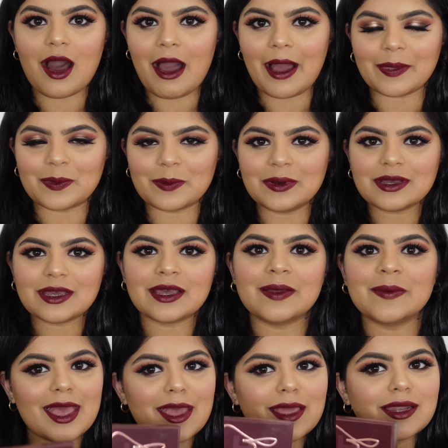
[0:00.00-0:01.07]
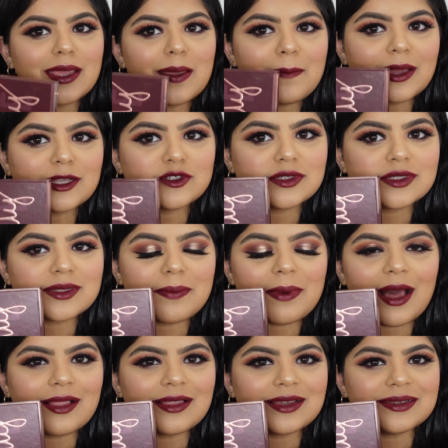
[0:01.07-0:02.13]
eye look and it matches the
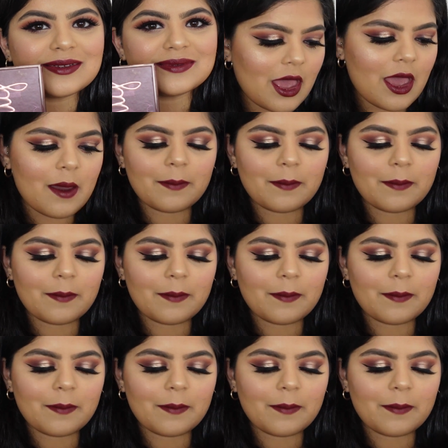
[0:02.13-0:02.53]
palette.